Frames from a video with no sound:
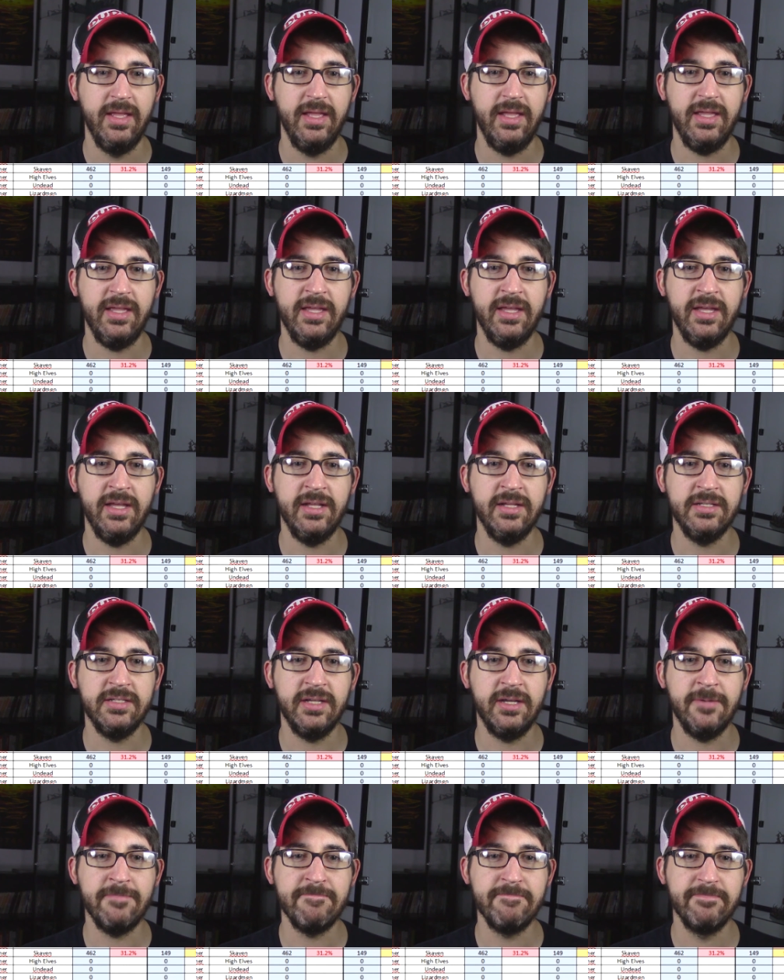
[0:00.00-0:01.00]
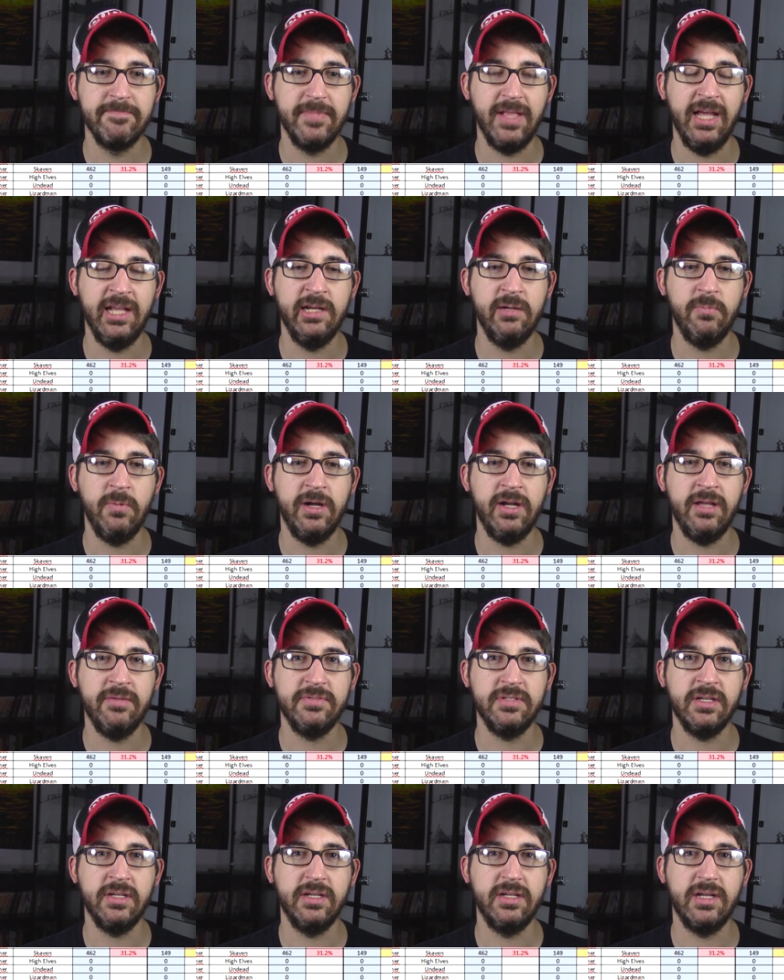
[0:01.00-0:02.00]
And I didn't want to have
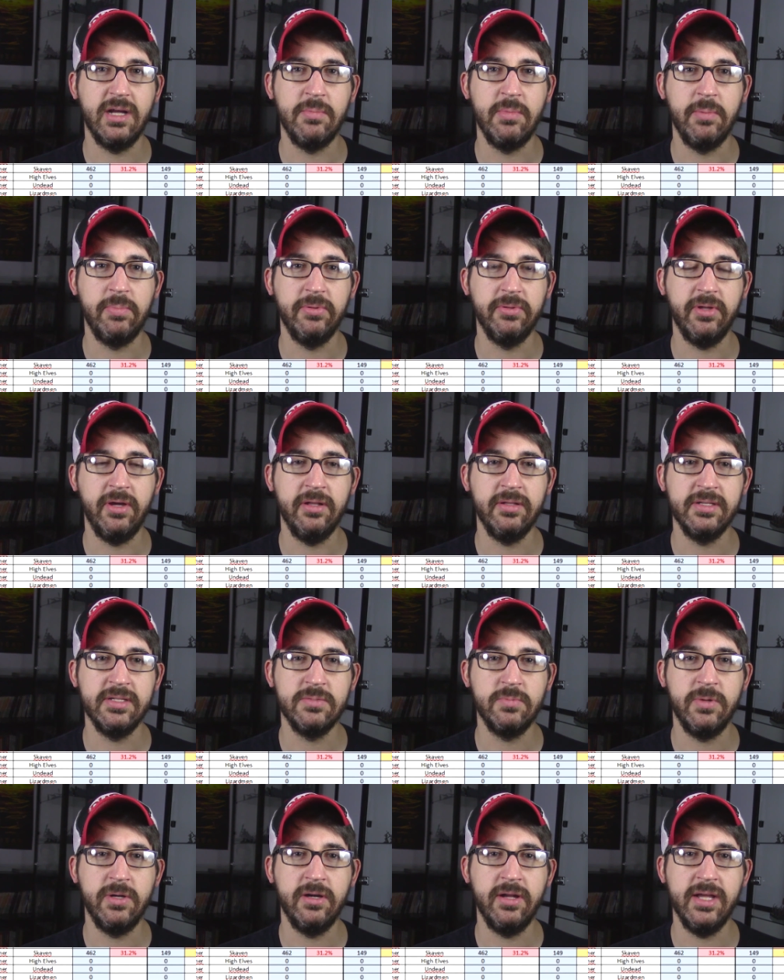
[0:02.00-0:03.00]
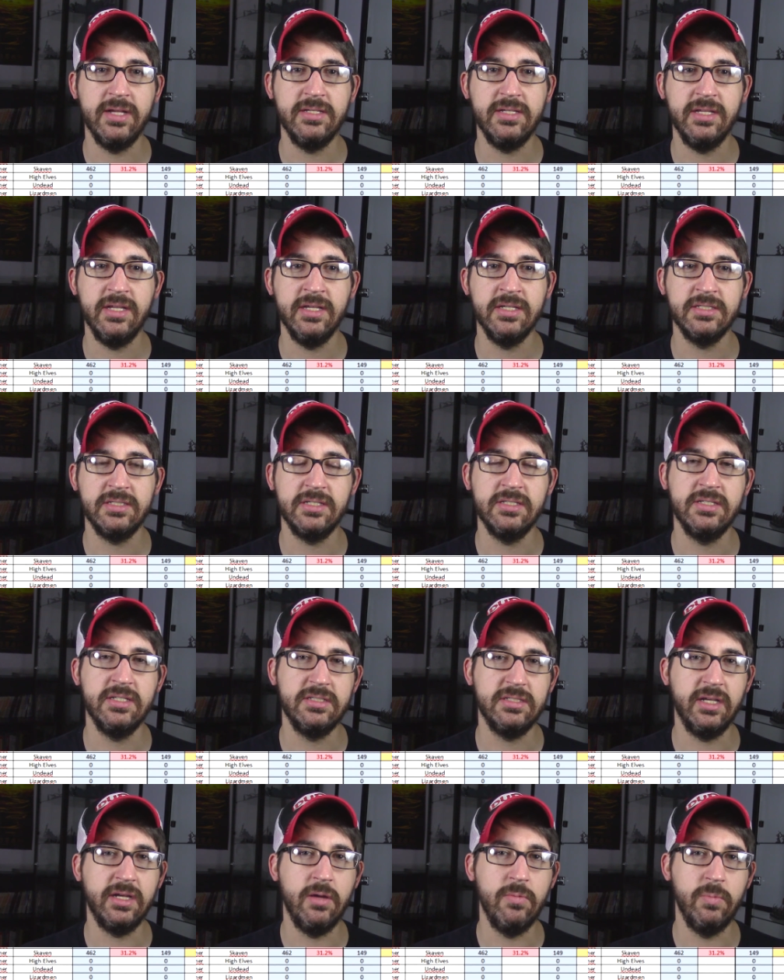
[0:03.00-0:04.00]
to come up with all these weird ideas, because it's
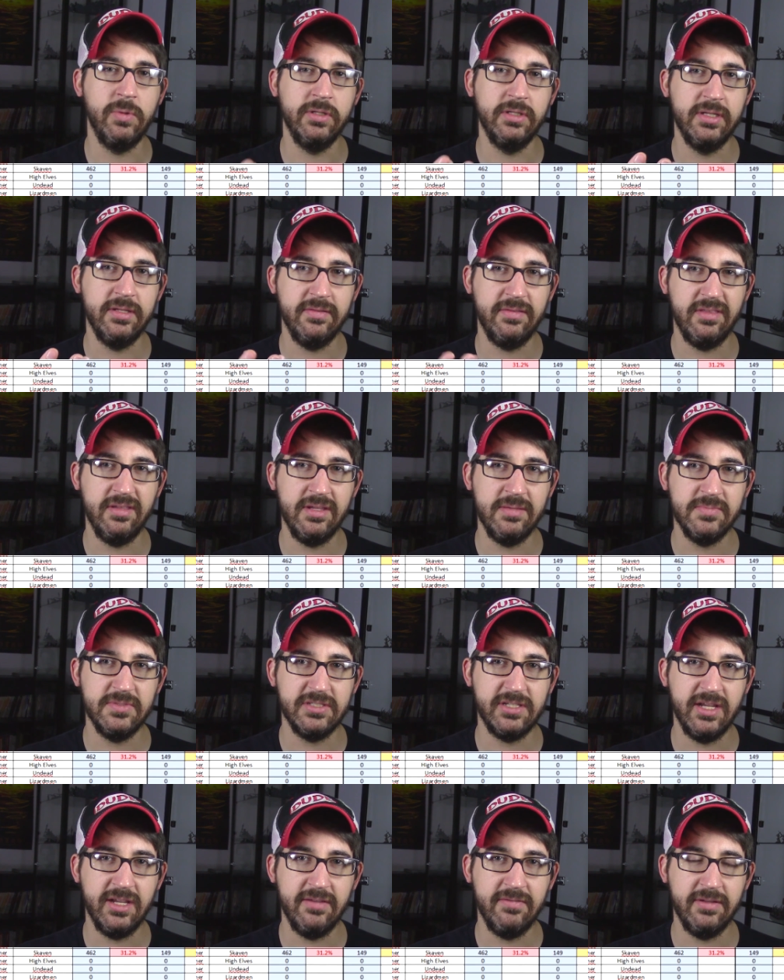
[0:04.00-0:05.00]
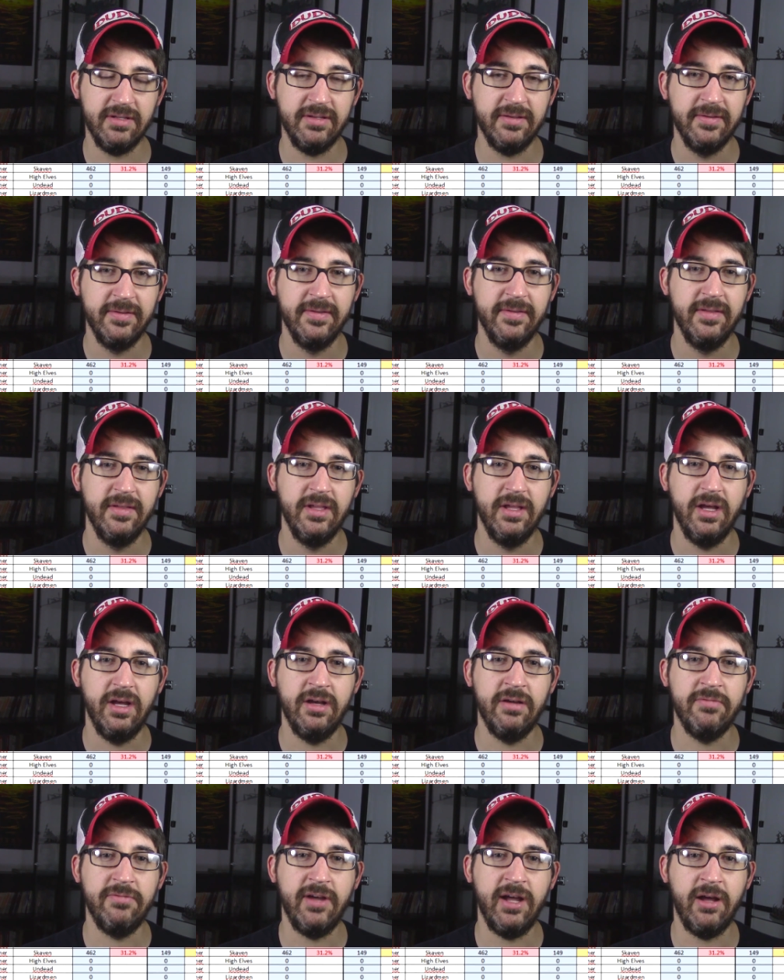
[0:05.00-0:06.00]
like a woodland theme Skaven
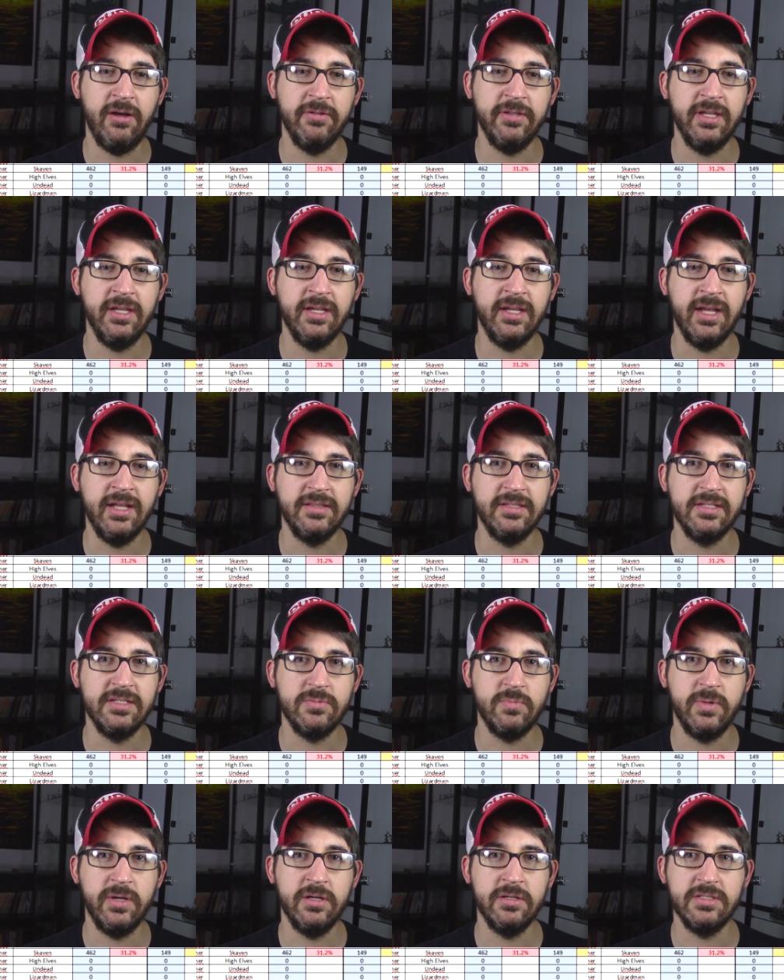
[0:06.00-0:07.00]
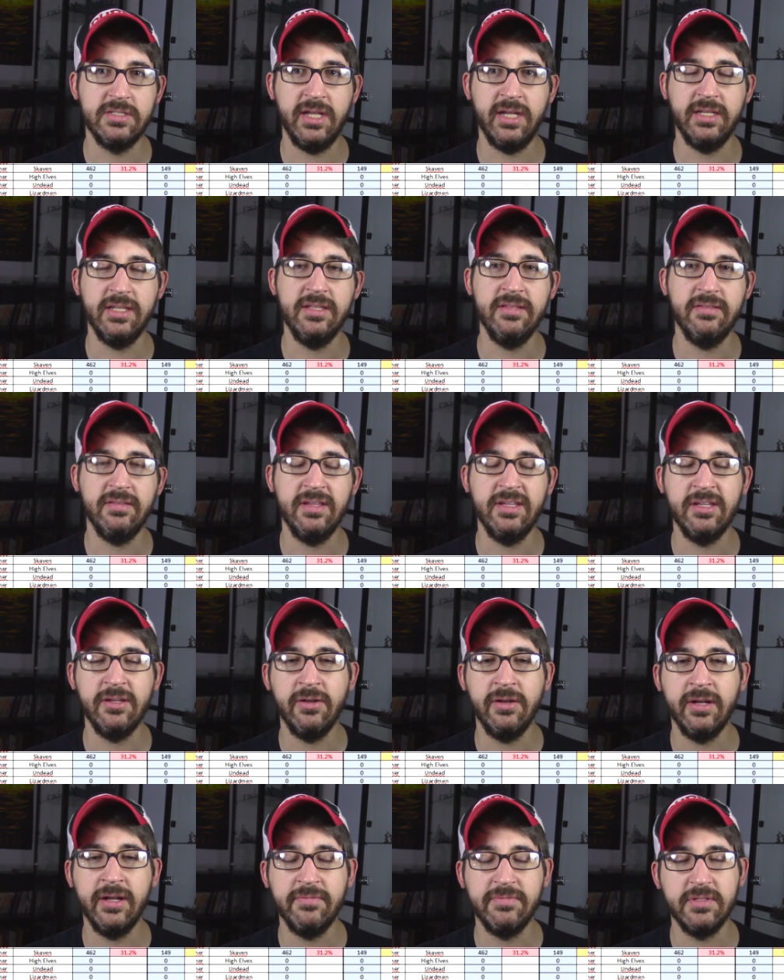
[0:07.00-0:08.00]
of how they got these weird techie thing. You
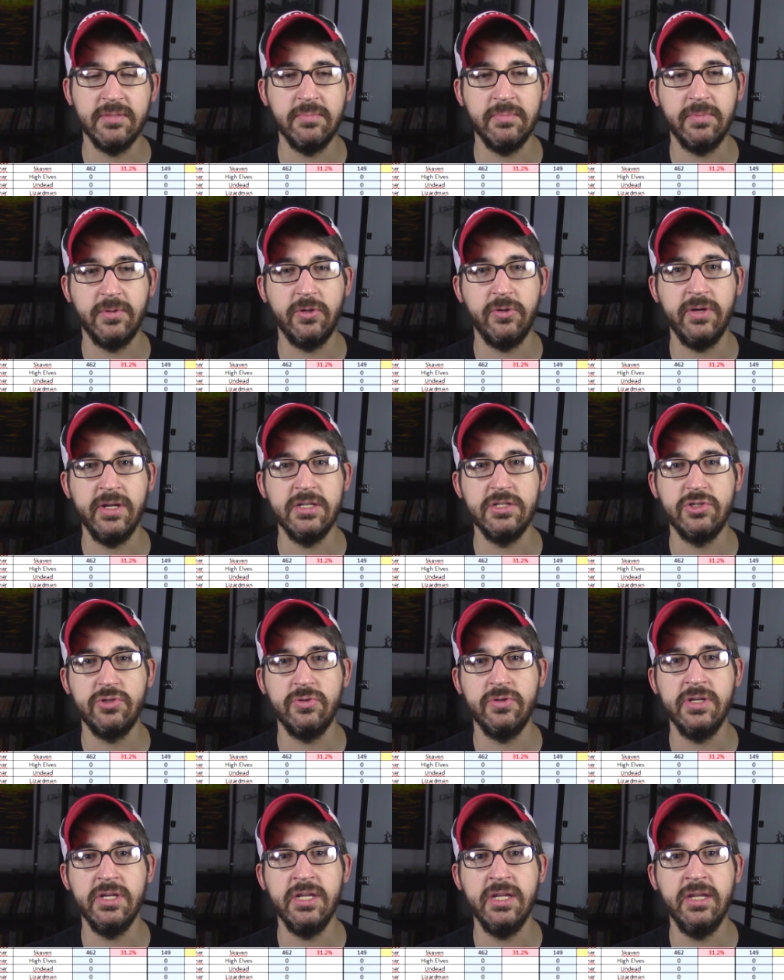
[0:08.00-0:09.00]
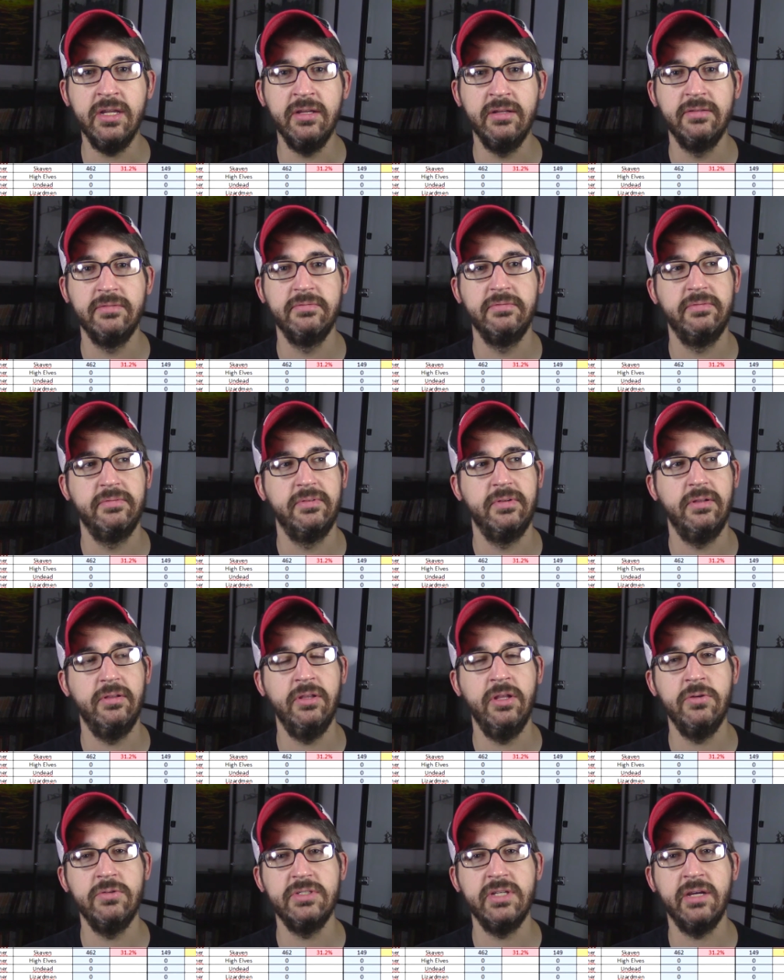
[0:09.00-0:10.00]
know, I'd have to create tree
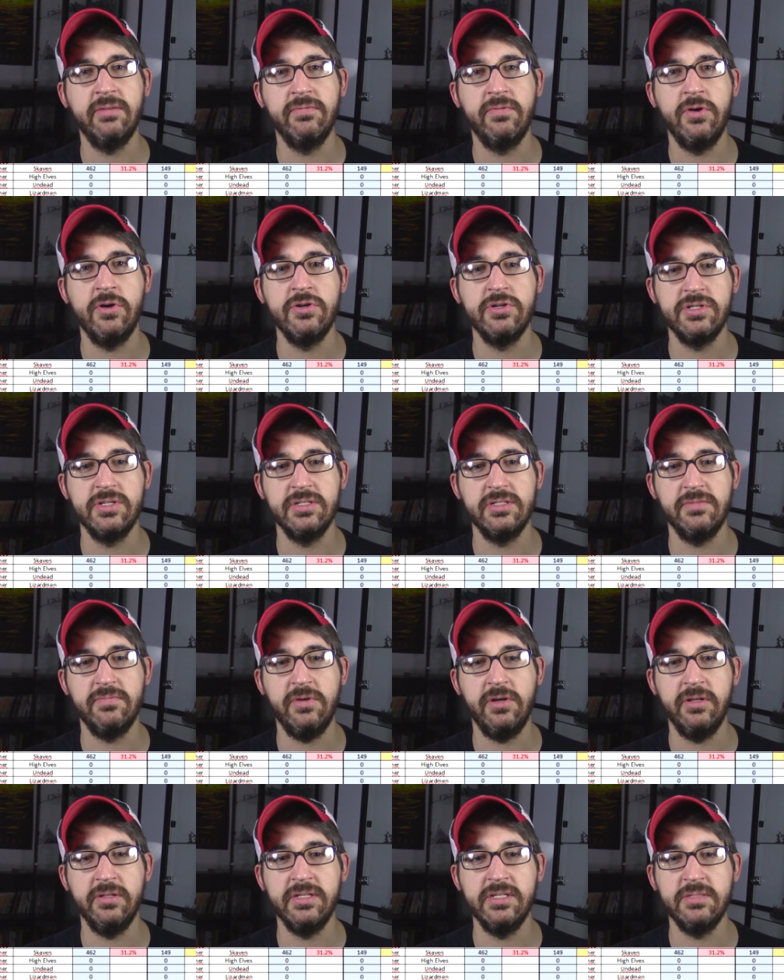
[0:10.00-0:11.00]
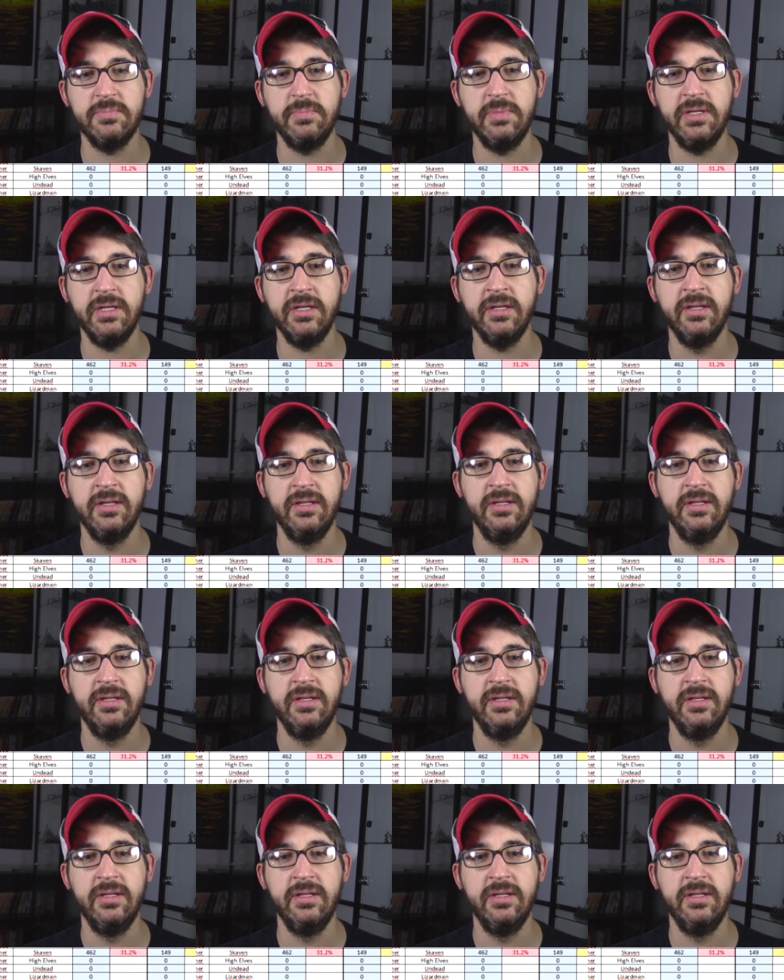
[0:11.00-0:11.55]
low-tech versions of all these big